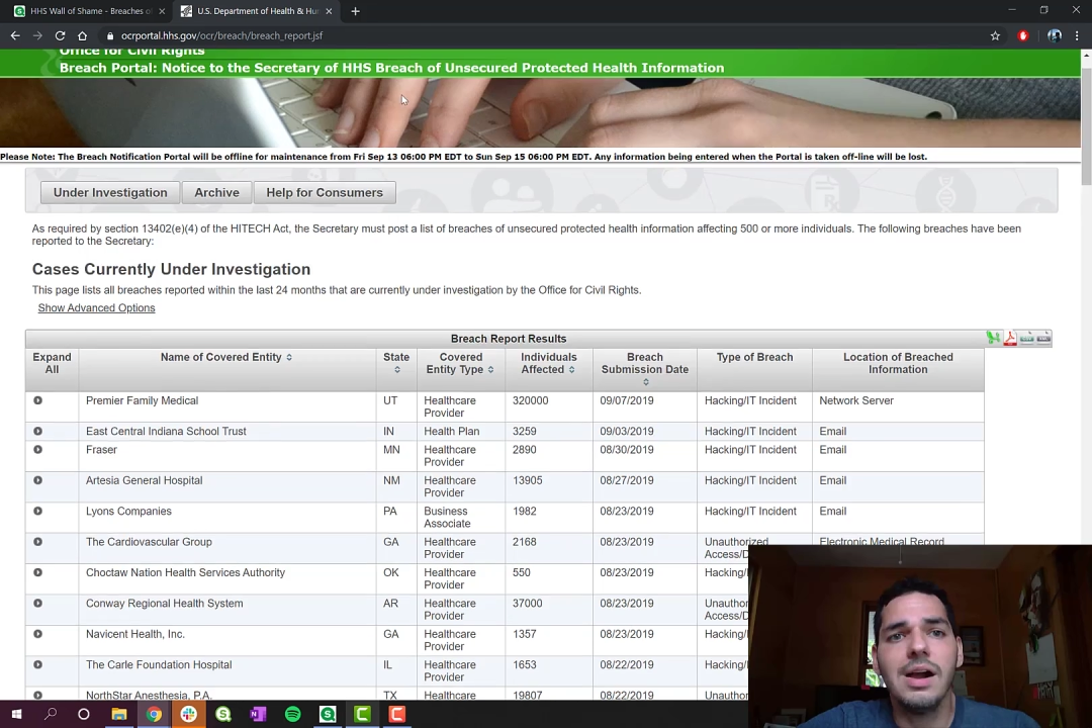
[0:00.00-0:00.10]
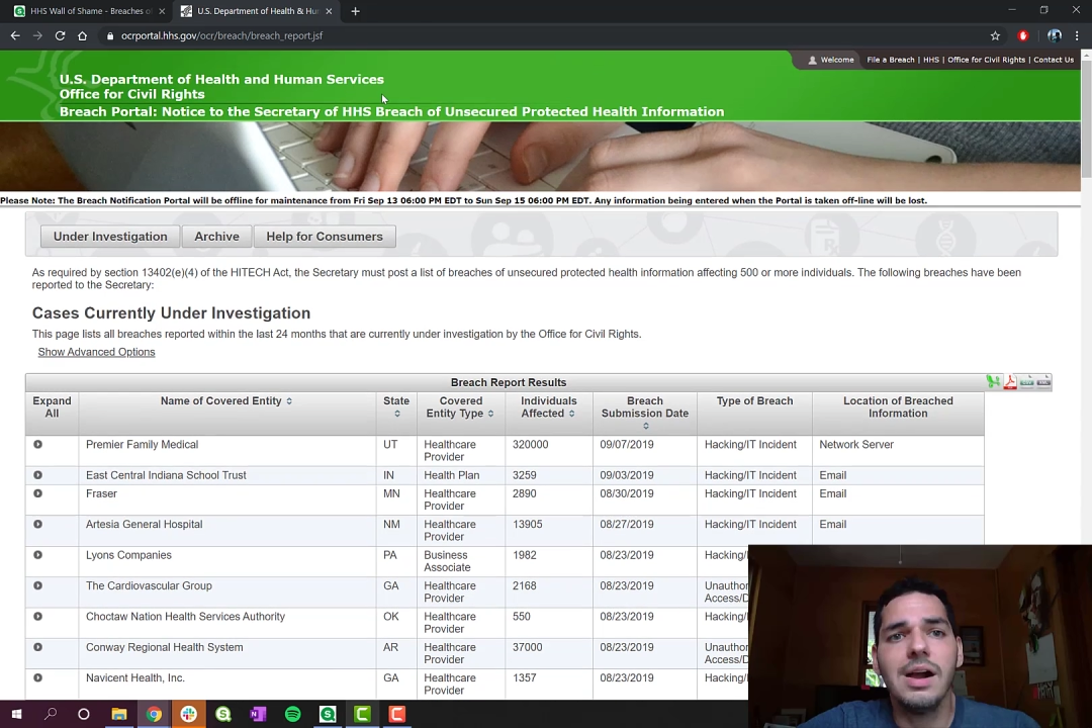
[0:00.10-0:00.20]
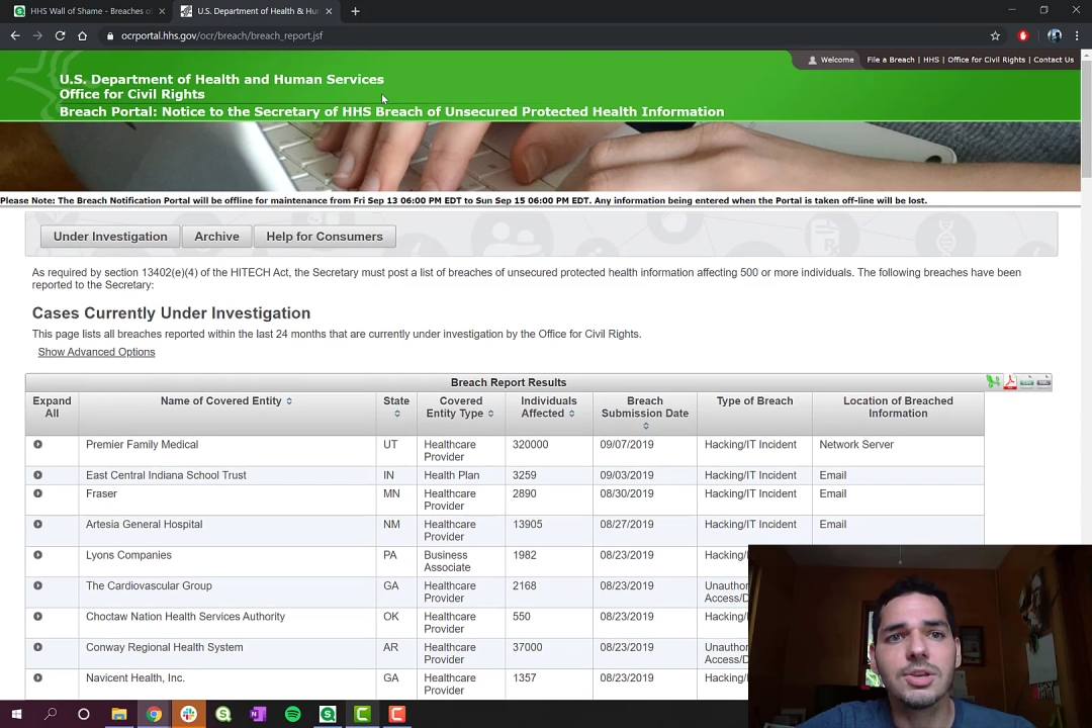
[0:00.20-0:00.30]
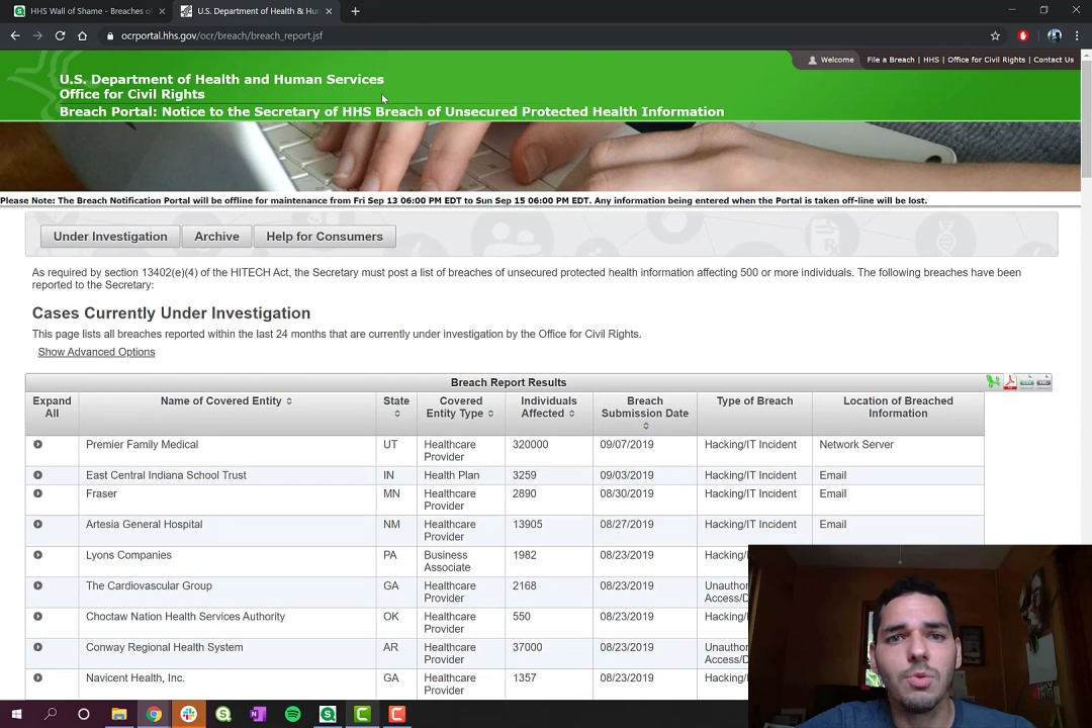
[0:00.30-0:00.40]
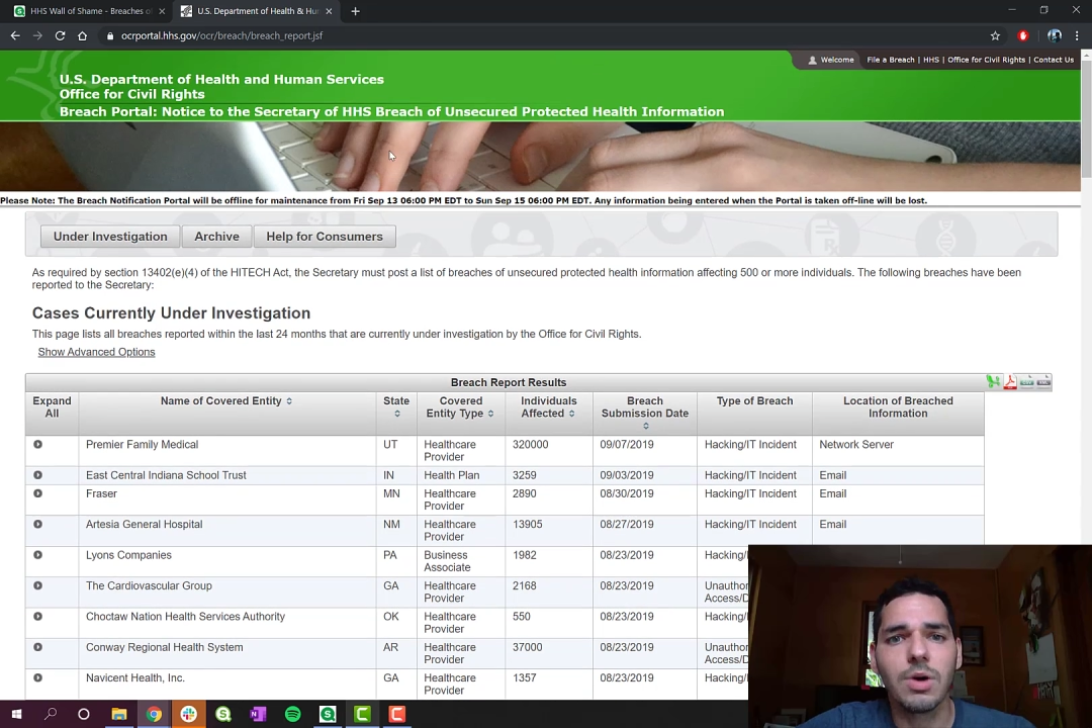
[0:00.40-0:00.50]

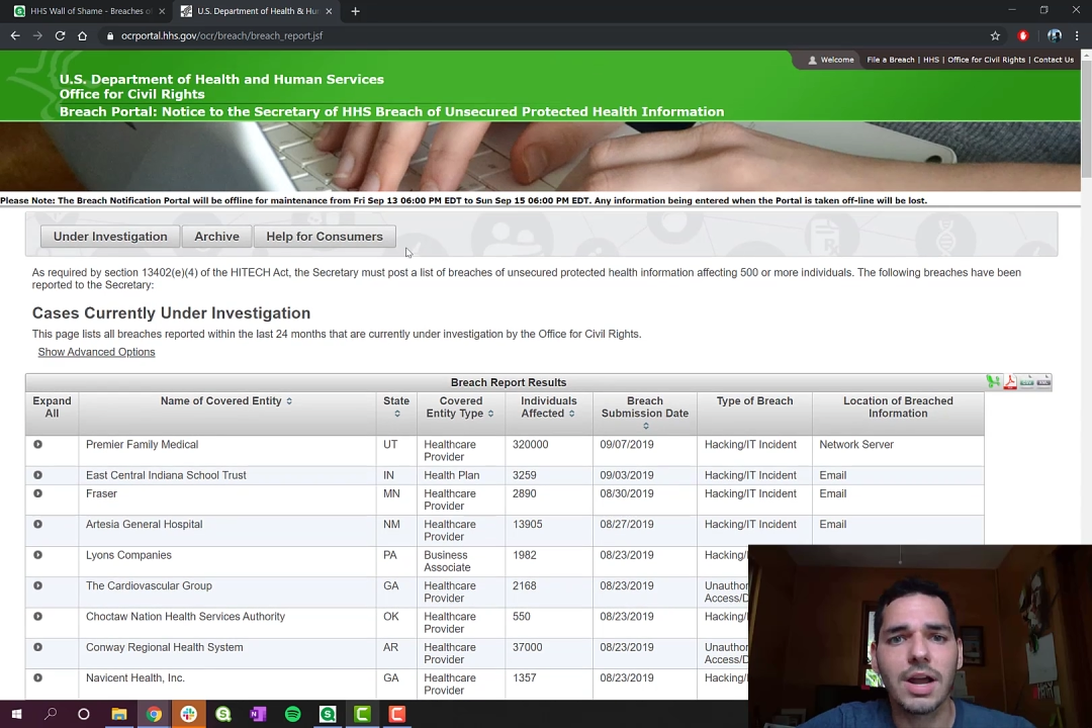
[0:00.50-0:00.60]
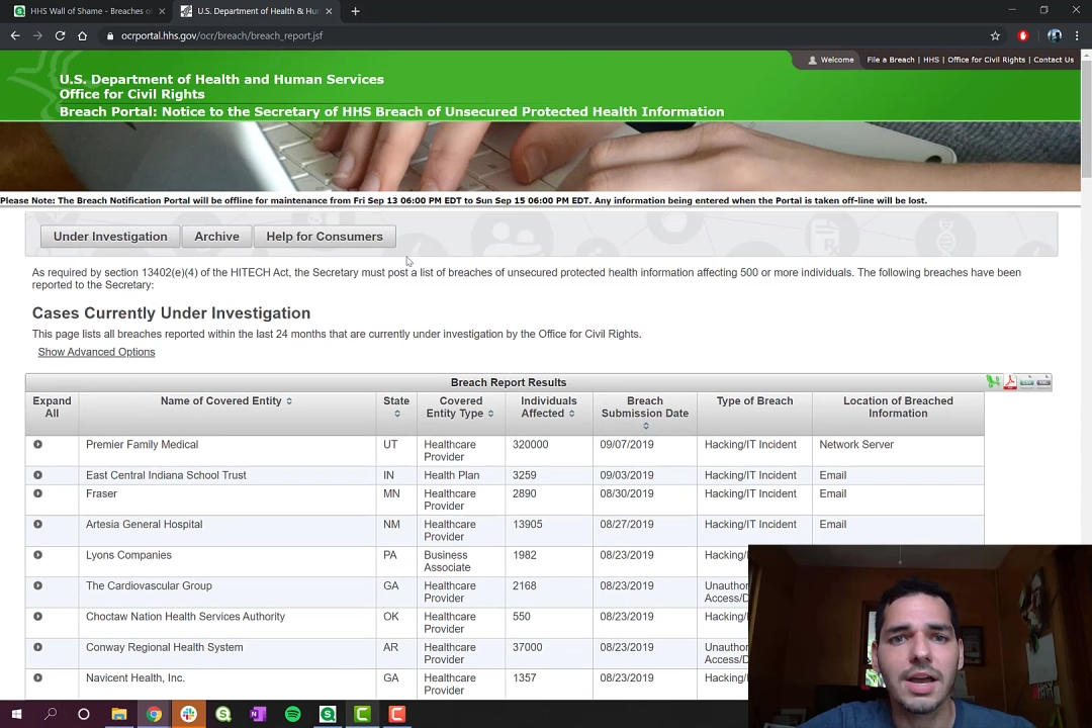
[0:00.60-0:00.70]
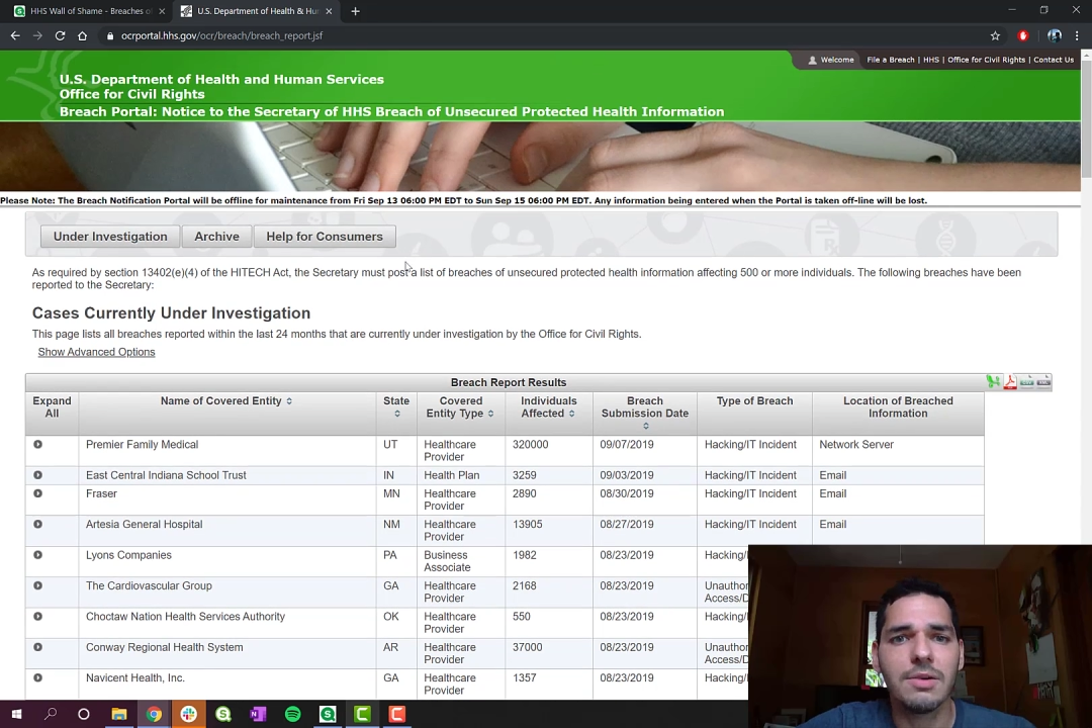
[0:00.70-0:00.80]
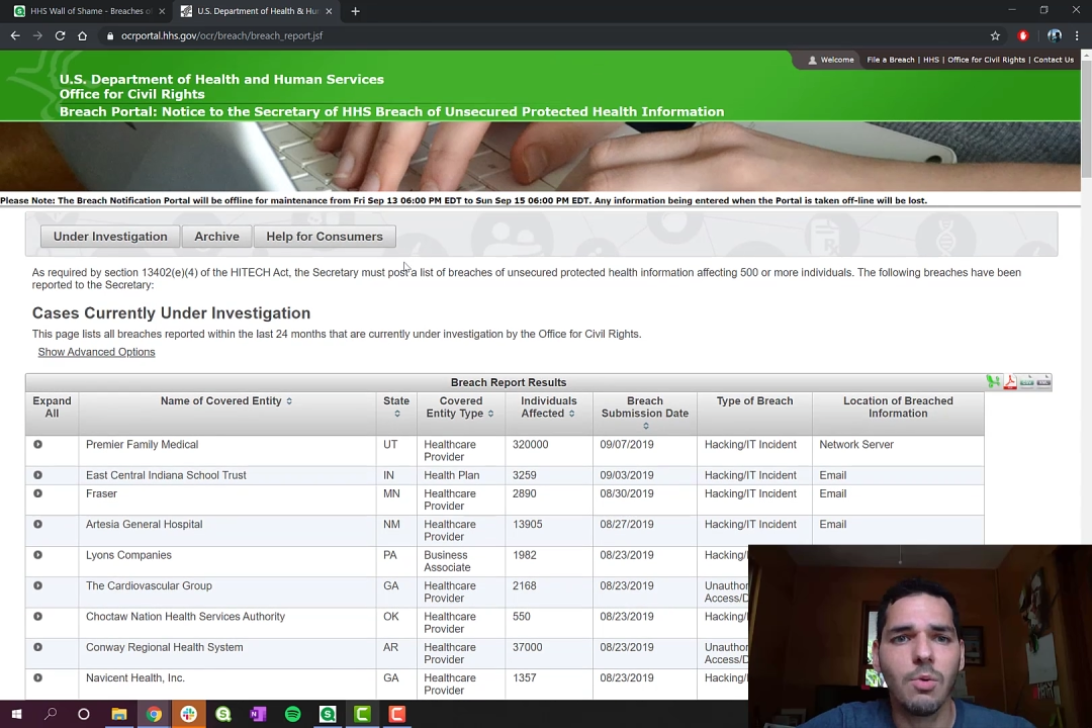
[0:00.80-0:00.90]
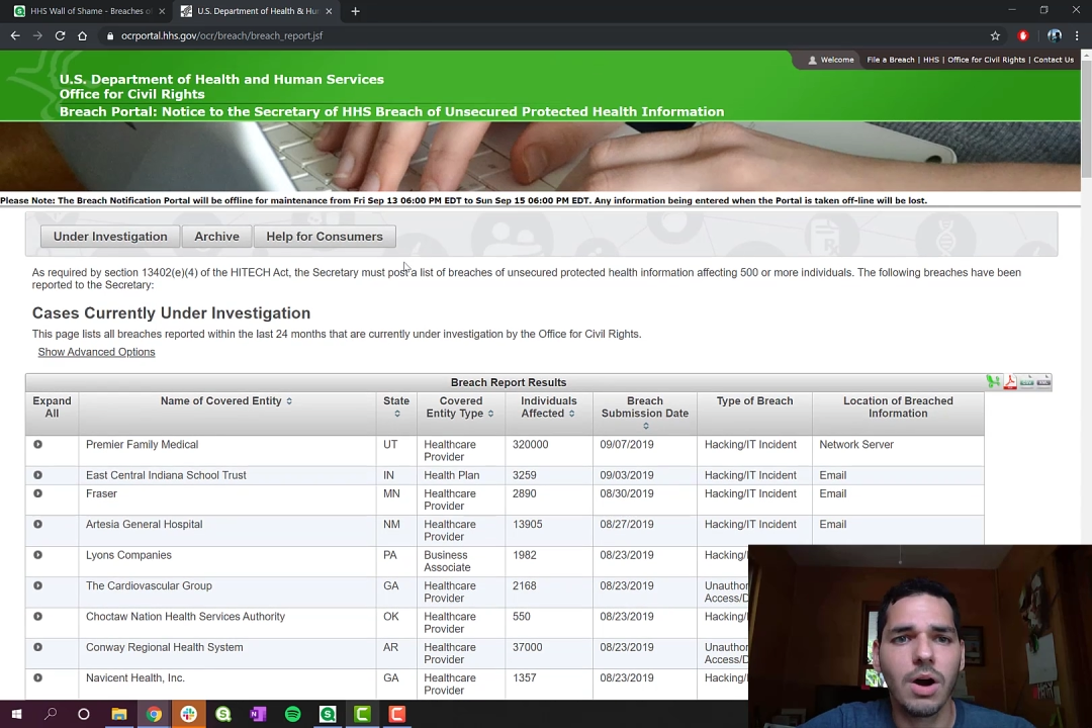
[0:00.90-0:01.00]
actually what I
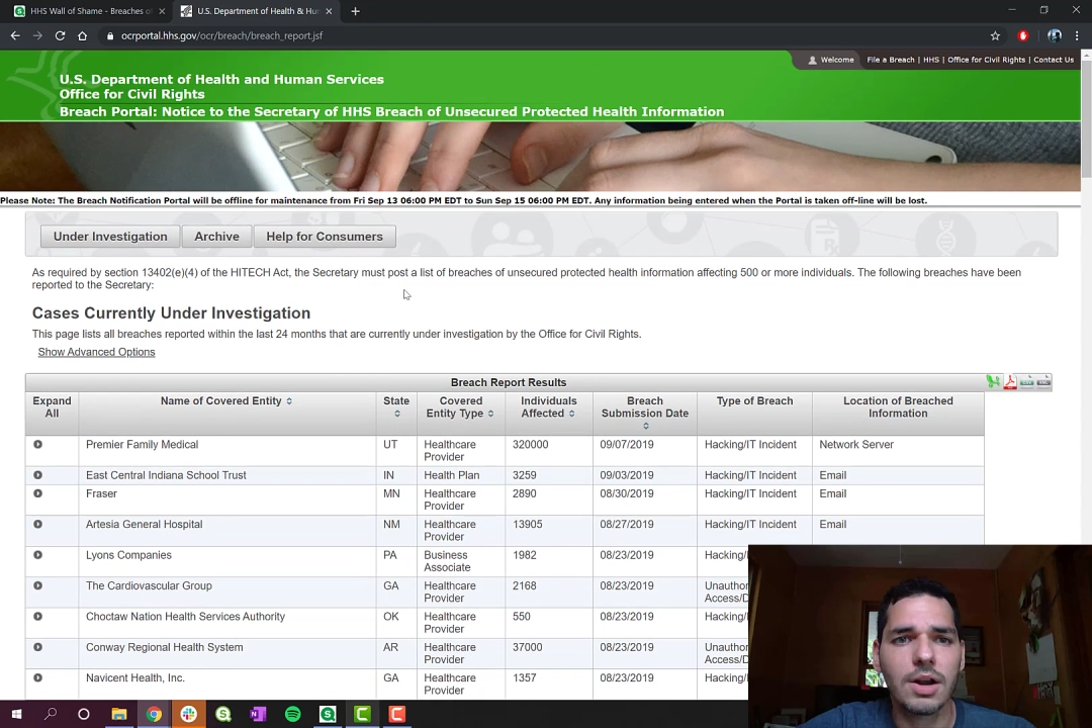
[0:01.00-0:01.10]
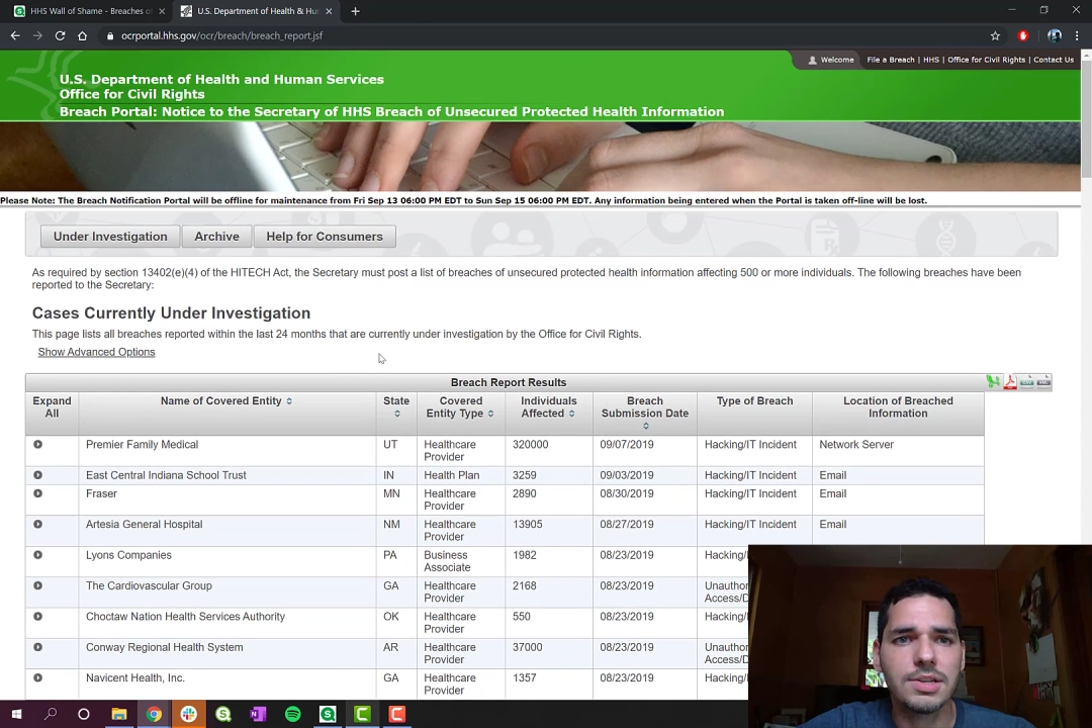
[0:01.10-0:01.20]
wanted